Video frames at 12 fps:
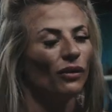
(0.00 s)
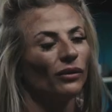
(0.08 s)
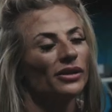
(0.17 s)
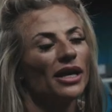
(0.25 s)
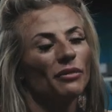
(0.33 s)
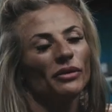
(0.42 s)
The
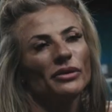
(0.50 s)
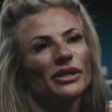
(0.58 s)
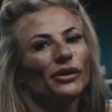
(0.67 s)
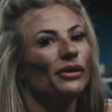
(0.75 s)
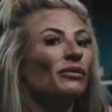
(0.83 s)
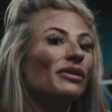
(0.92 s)
only time I would
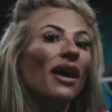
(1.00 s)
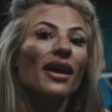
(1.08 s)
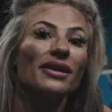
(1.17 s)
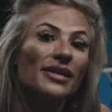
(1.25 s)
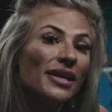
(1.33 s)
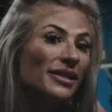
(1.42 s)
tell you
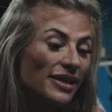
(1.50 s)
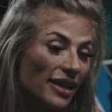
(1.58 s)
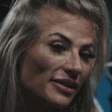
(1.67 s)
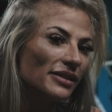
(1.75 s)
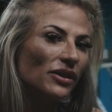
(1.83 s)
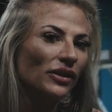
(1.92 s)
not to
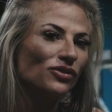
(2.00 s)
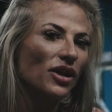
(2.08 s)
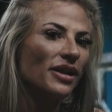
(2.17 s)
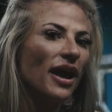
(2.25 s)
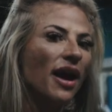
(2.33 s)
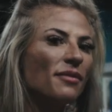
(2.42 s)
necessarily
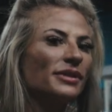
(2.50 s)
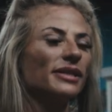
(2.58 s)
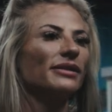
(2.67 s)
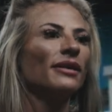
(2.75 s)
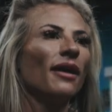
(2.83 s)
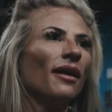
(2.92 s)
train abs
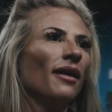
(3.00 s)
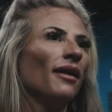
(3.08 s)
is